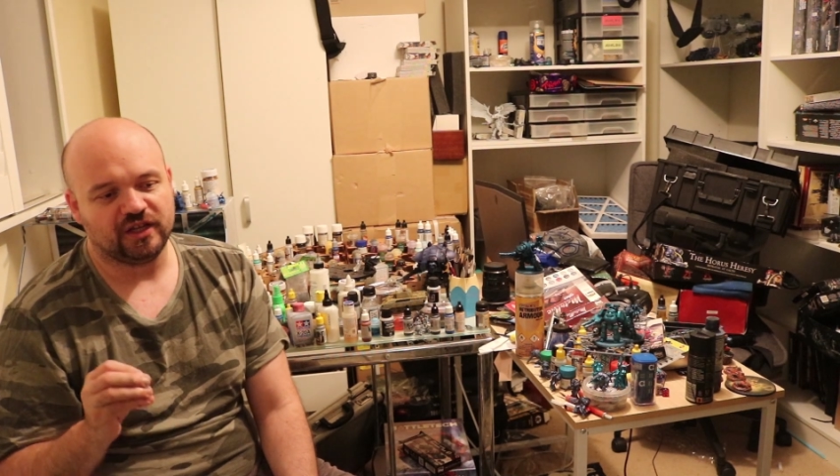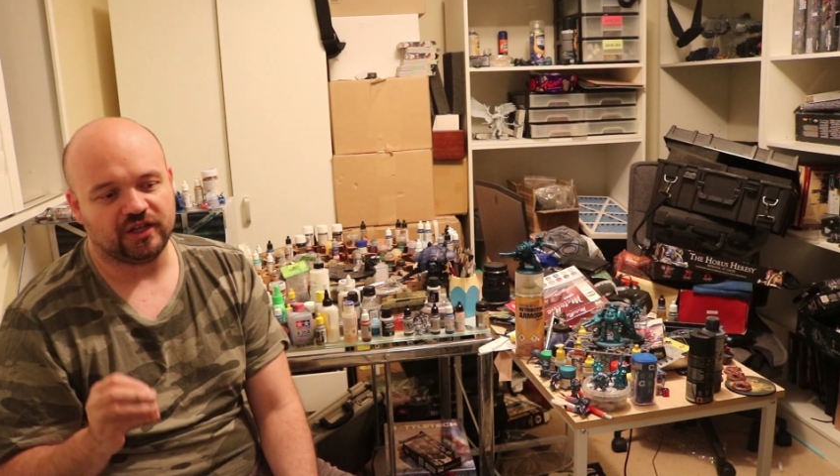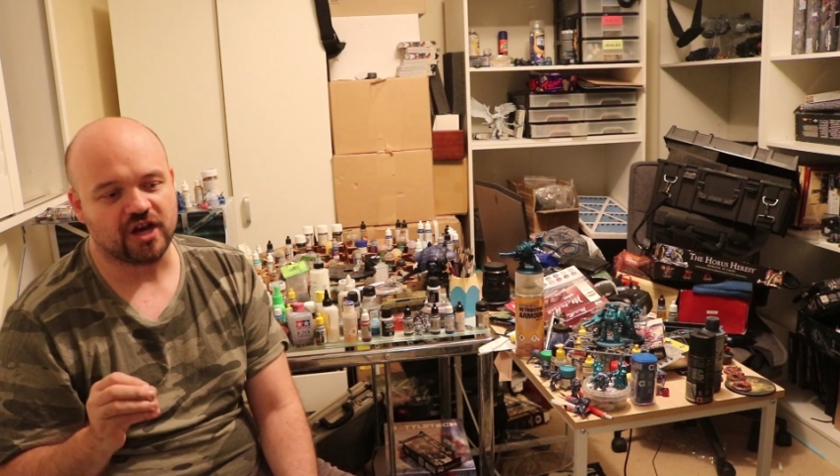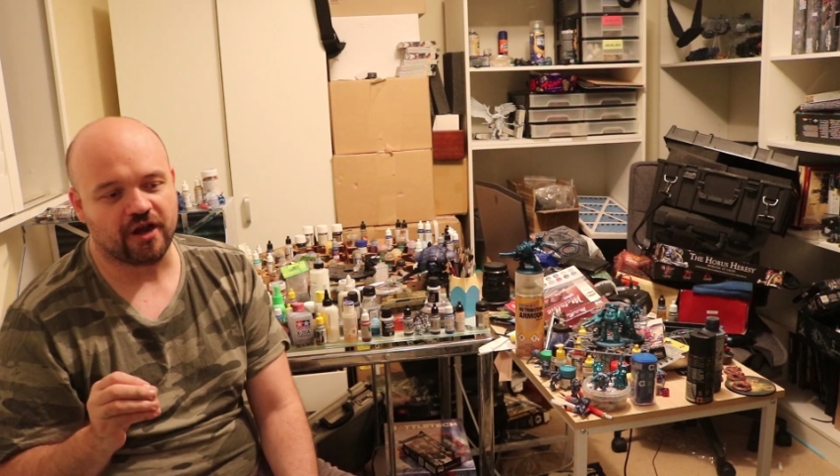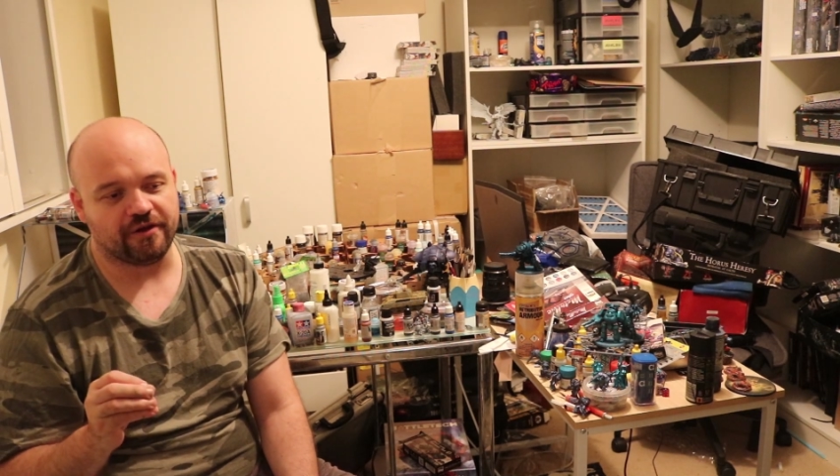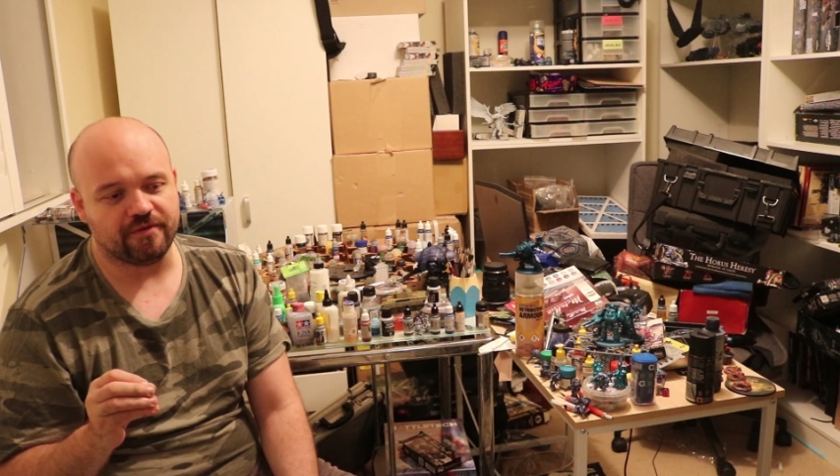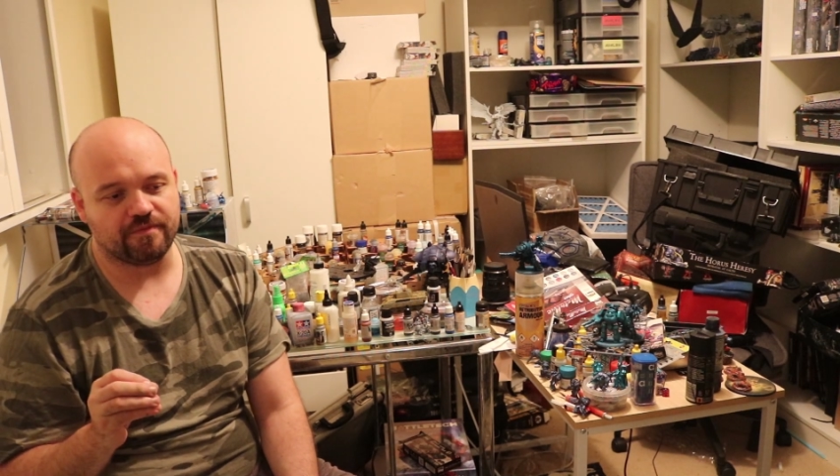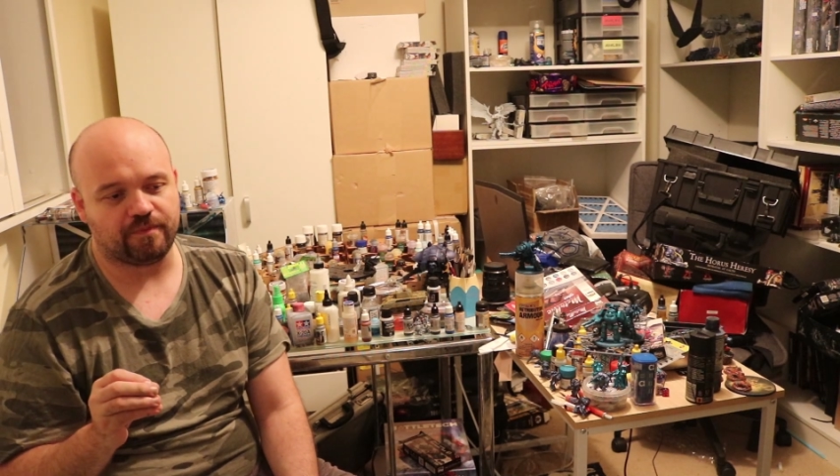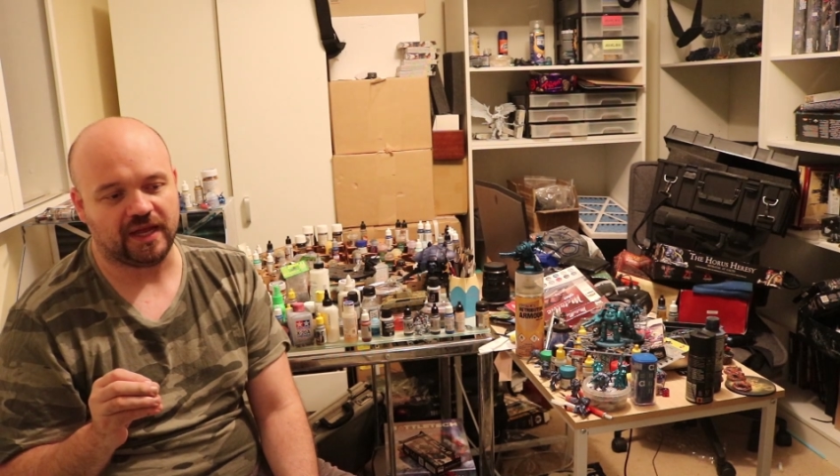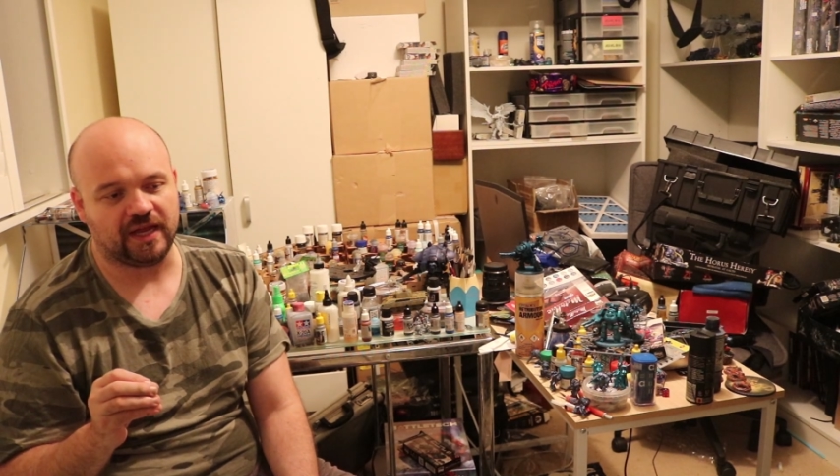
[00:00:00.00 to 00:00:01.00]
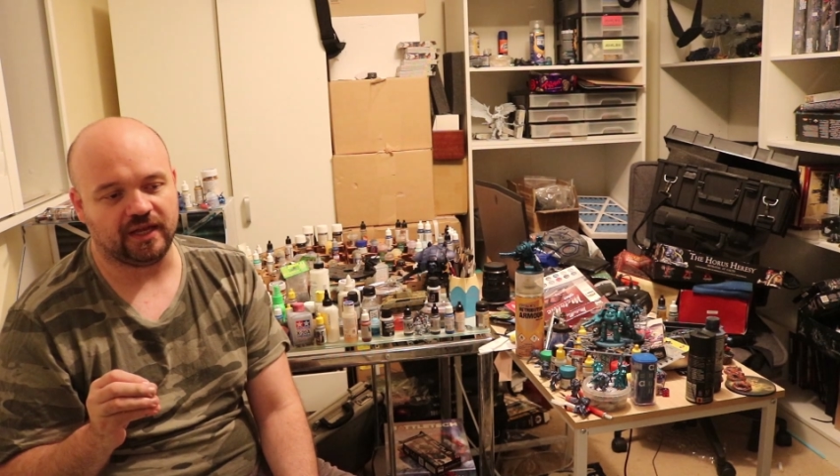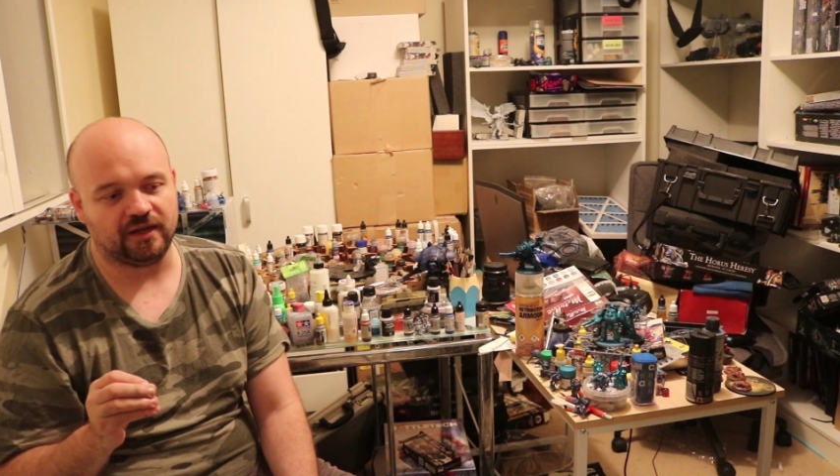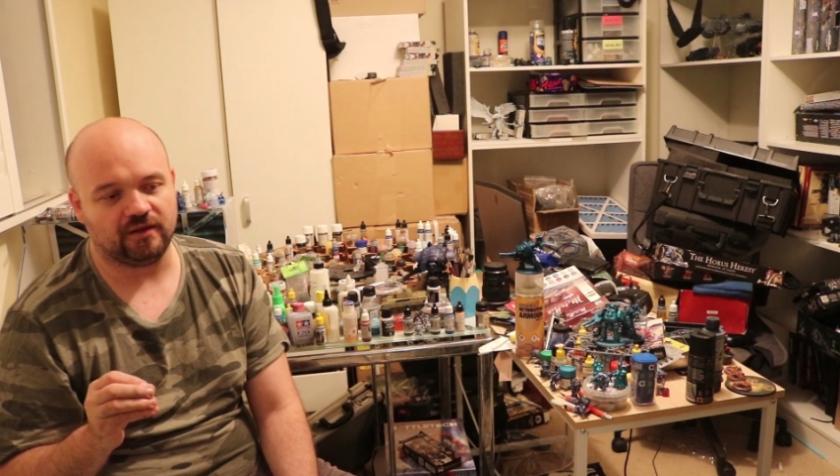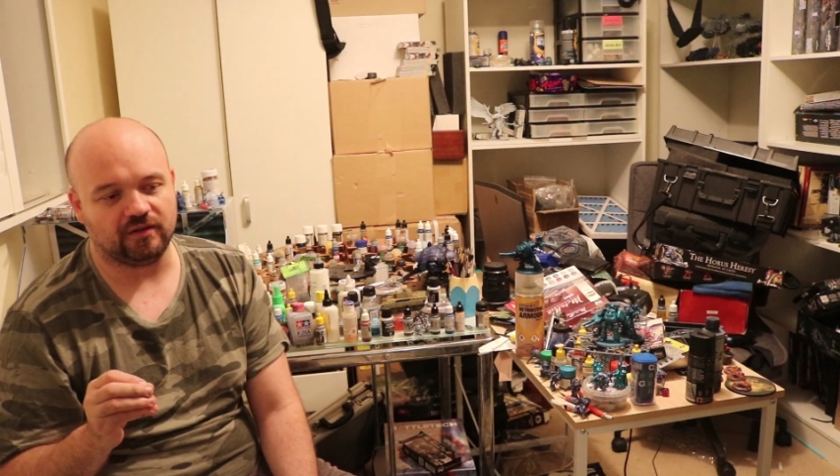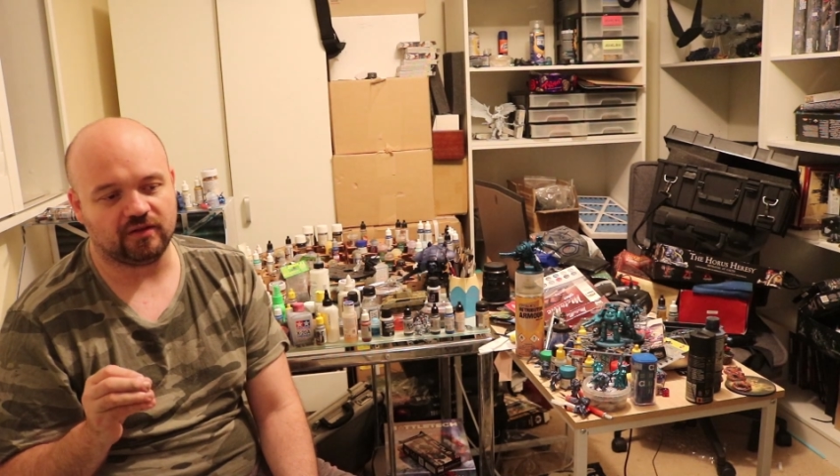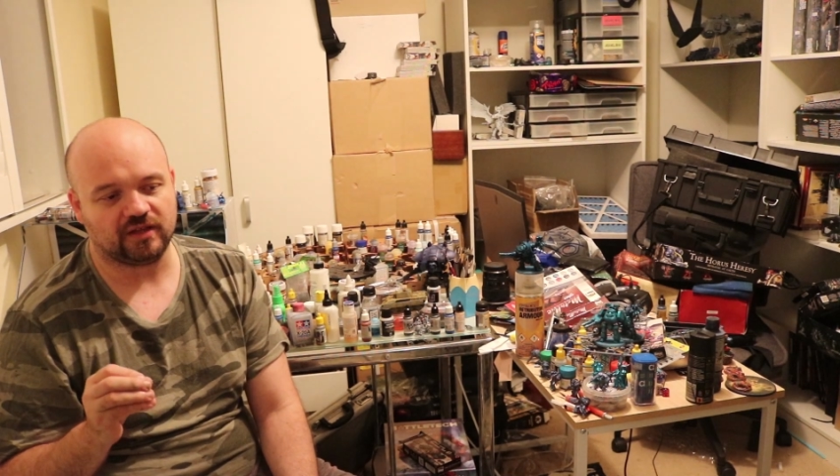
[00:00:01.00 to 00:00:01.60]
you know, getting